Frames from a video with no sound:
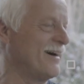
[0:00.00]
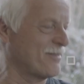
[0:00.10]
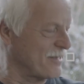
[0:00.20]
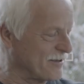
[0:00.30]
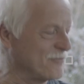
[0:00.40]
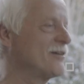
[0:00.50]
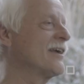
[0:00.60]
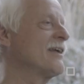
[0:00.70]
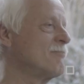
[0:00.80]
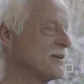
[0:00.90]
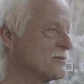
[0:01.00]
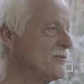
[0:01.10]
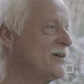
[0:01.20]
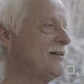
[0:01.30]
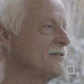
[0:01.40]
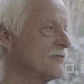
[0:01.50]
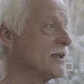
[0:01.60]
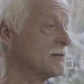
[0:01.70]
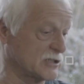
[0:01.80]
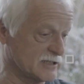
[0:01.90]
I think you will get much more out of
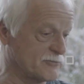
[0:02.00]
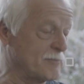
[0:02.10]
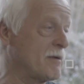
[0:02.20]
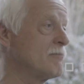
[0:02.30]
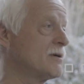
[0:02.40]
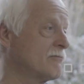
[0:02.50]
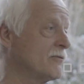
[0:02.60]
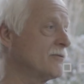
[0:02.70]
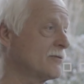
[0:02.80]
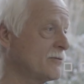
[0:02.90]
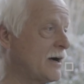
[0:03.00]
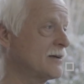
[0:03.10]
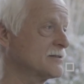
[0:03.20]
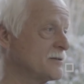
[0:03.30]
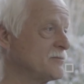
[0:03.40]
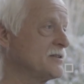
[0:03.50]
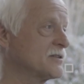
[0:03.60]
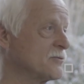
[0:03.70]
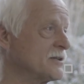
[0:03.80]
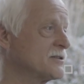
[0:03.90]
that. Just remember to ask them these
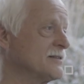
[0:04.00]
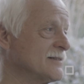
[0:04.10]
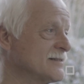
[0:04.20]
questions.